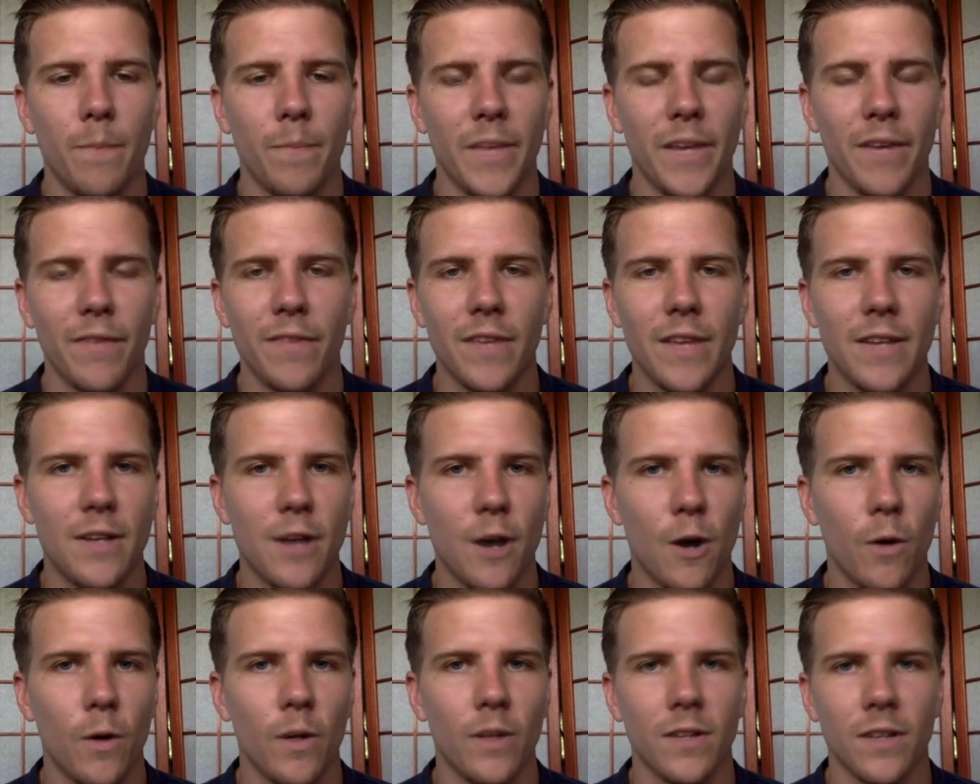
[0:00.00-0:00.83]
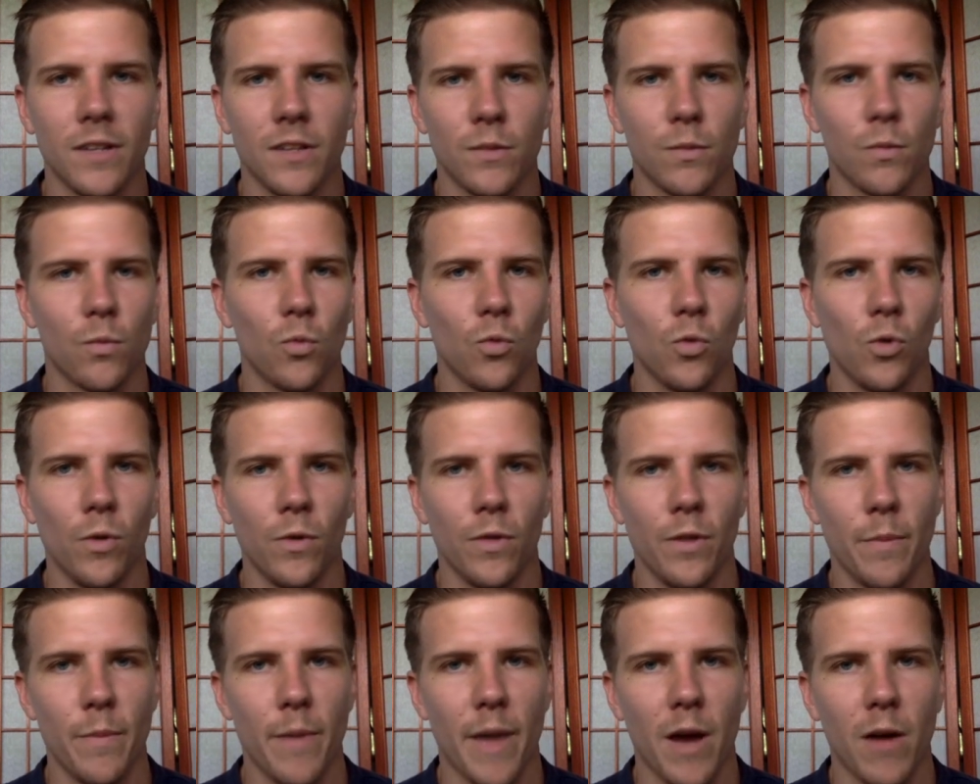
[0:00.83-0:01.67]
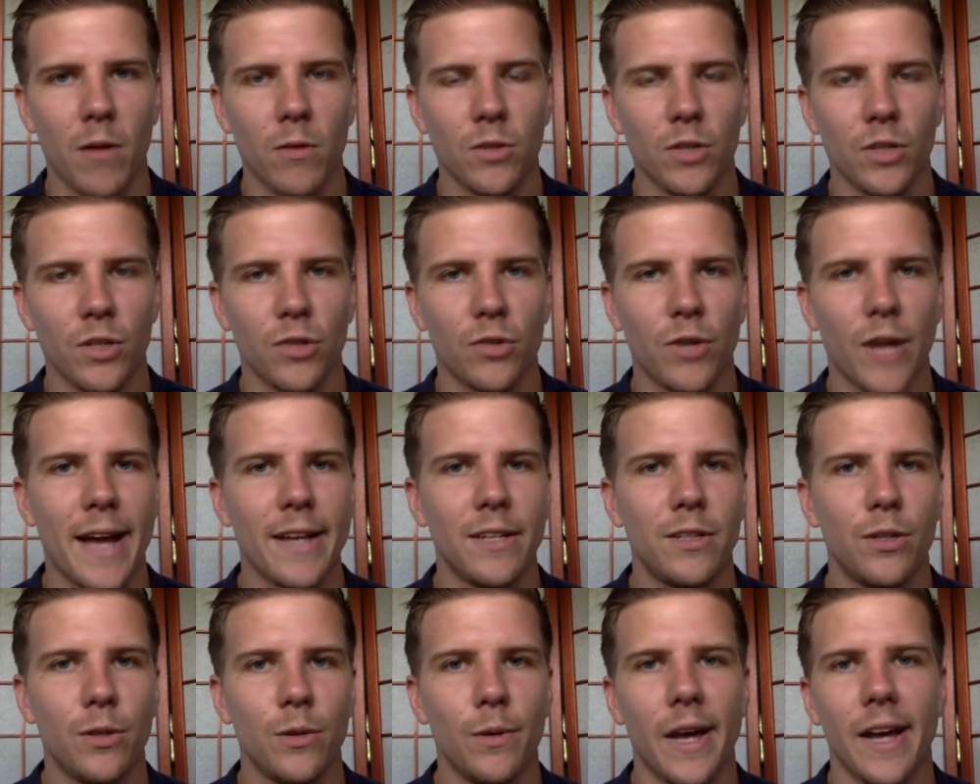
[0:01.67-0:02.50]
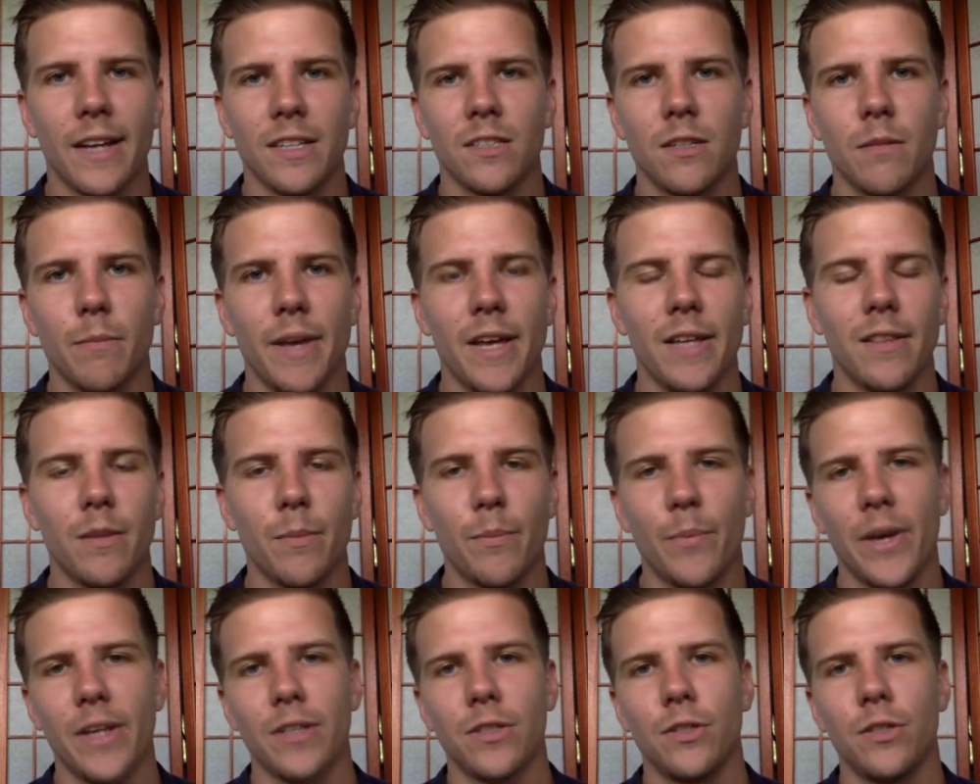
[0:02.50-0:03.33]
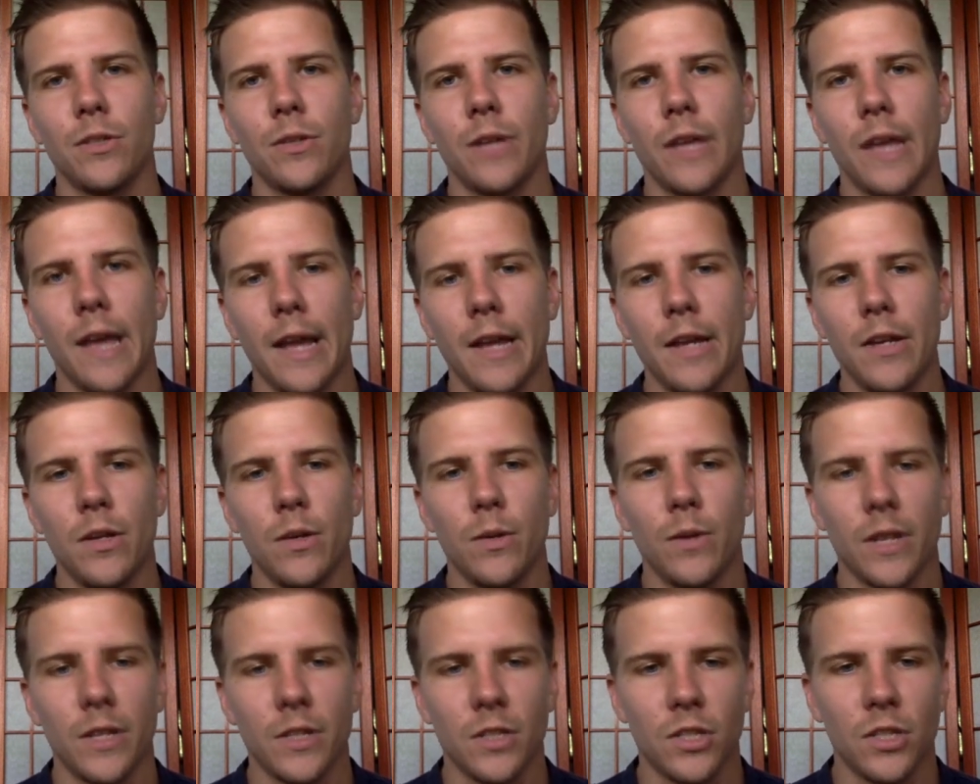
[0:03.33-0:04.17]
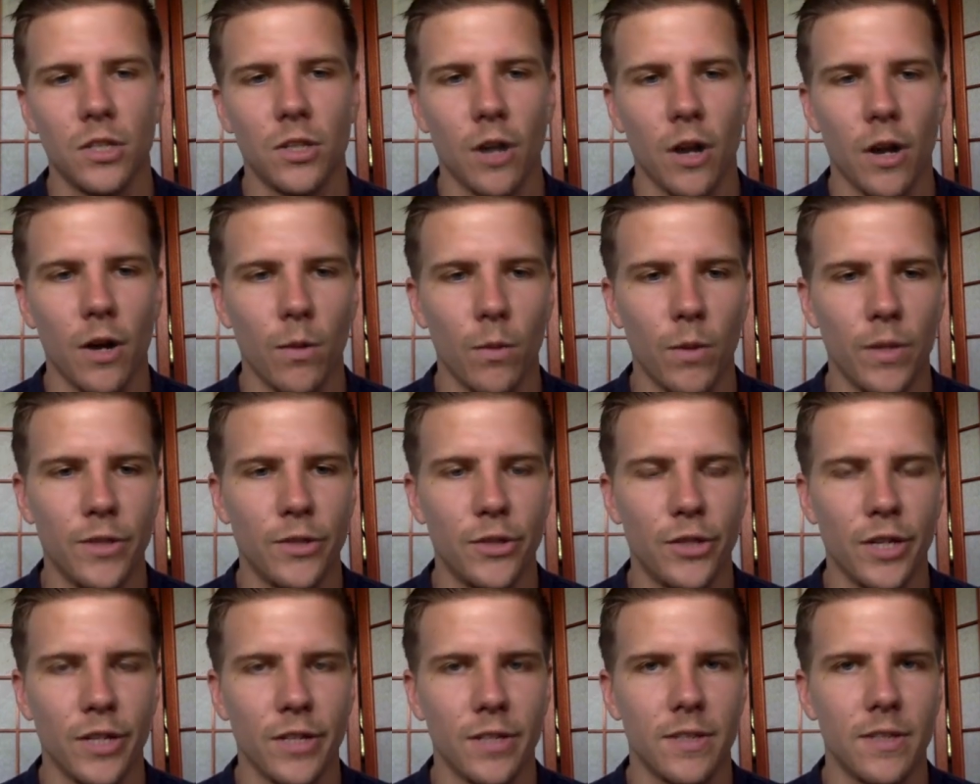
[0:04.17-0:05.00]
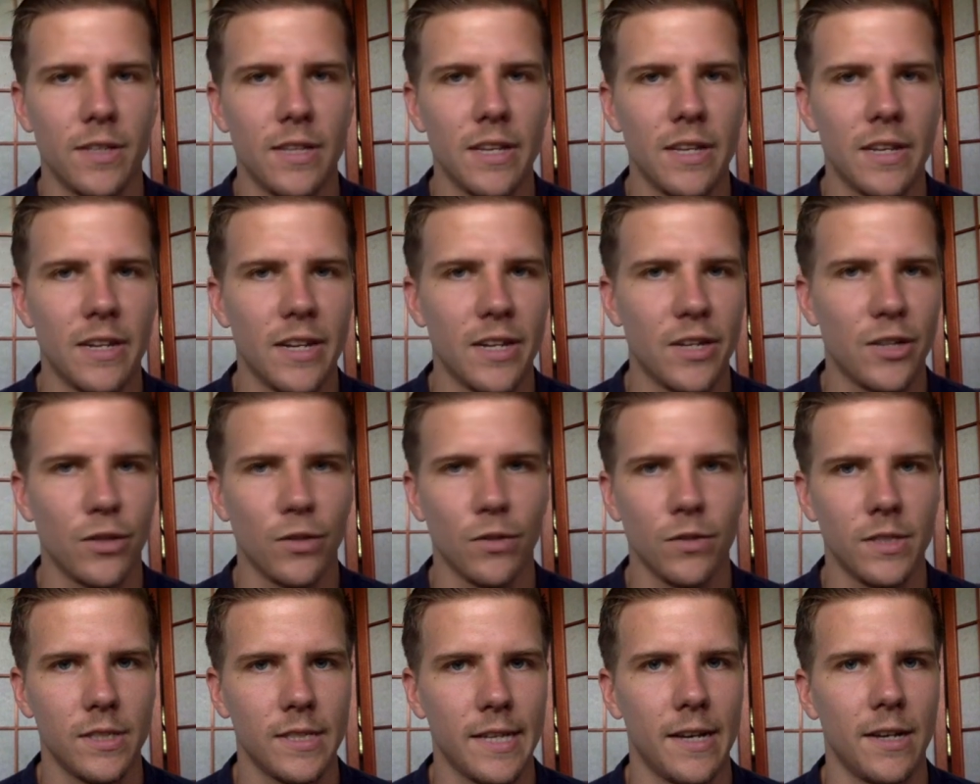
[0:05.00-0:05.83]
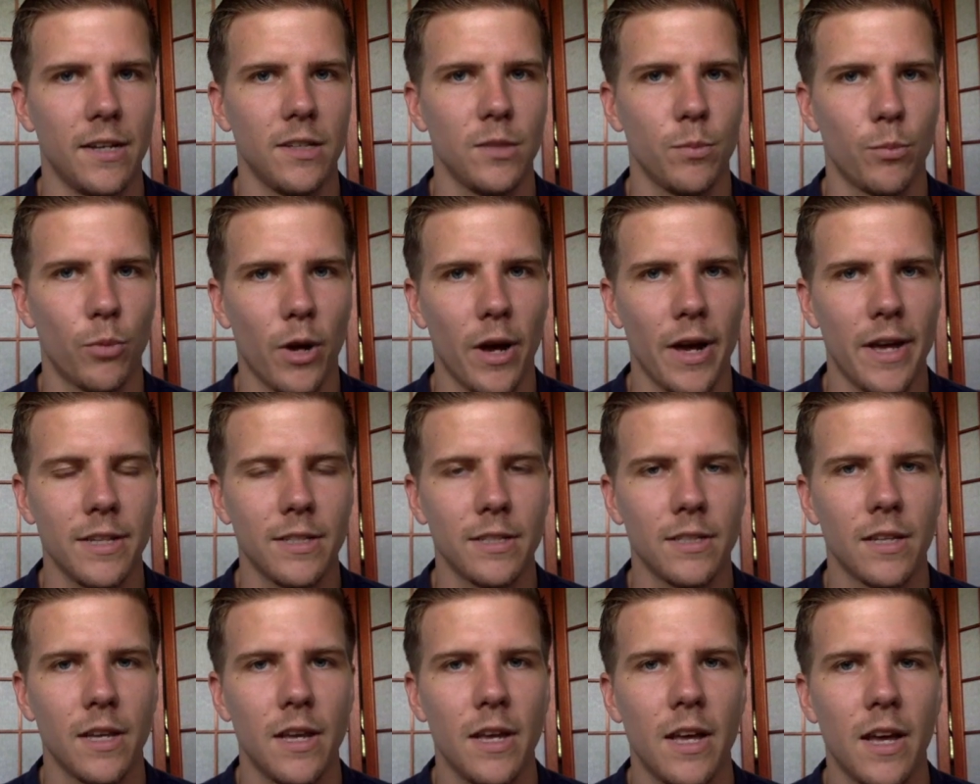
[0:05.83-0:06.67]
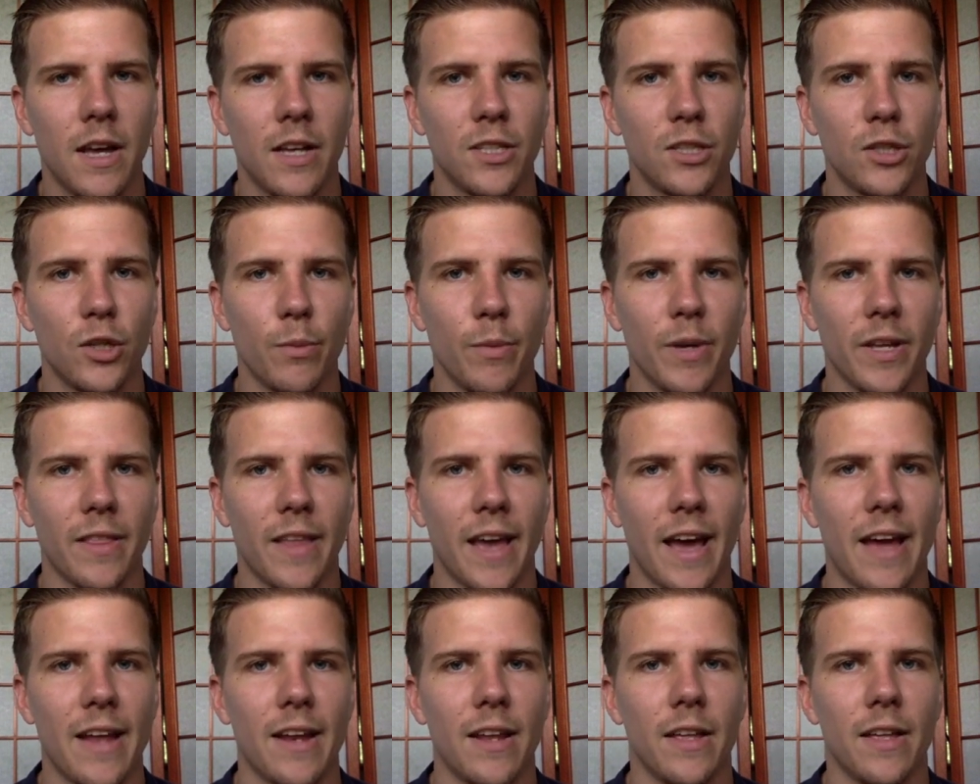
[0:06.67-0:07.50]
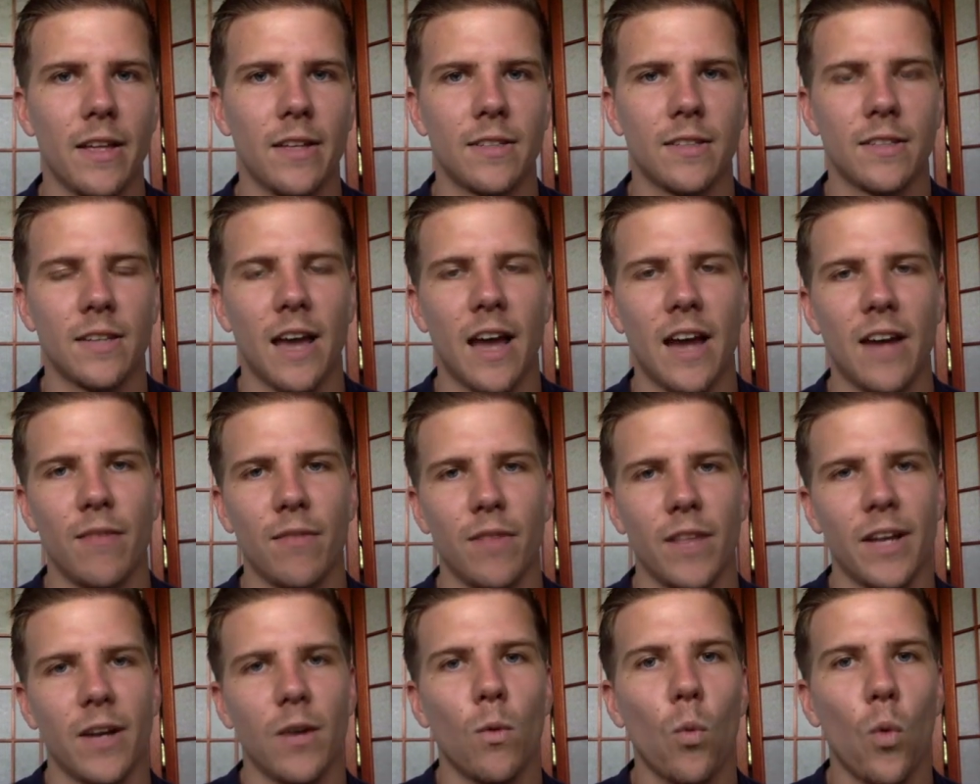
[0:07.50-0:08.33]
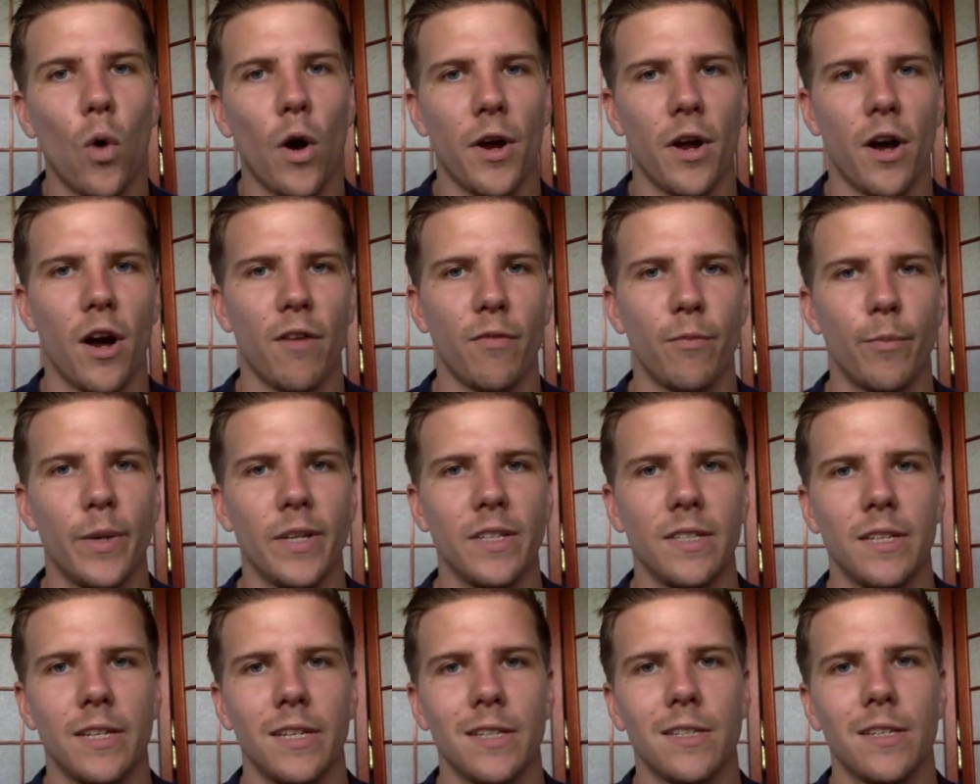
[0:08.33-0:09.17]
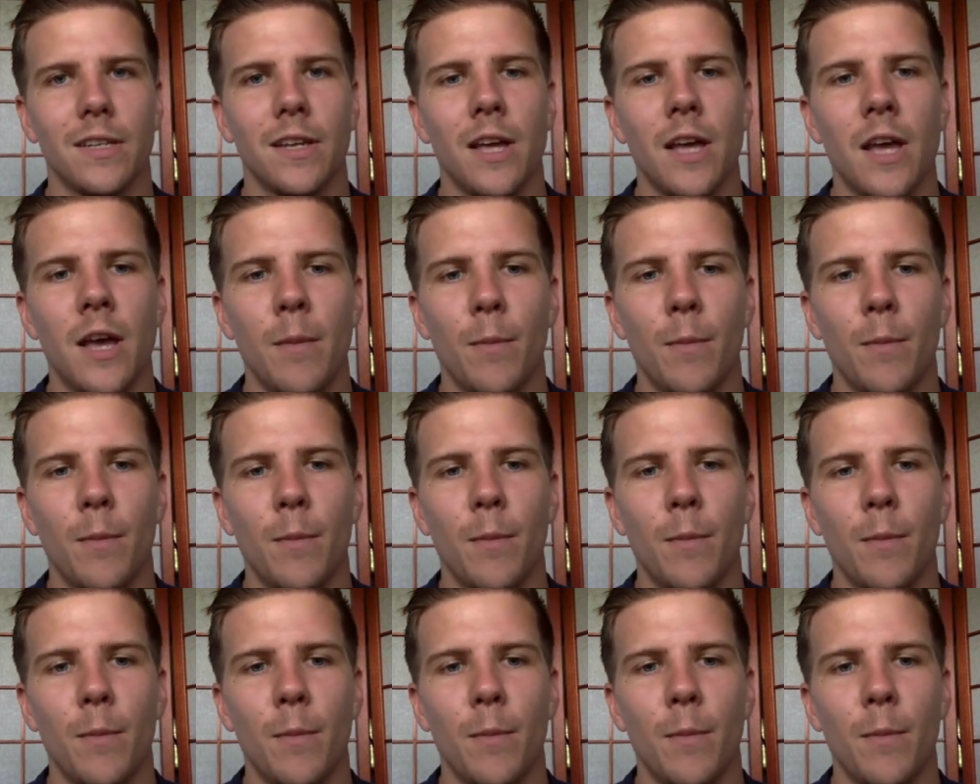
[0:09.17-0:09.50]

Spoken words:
If they don't, it doesn't rule them out. Just try to estimate the best you can. You can start with just the initial sales price, assuming that it's kind of like a one-off business.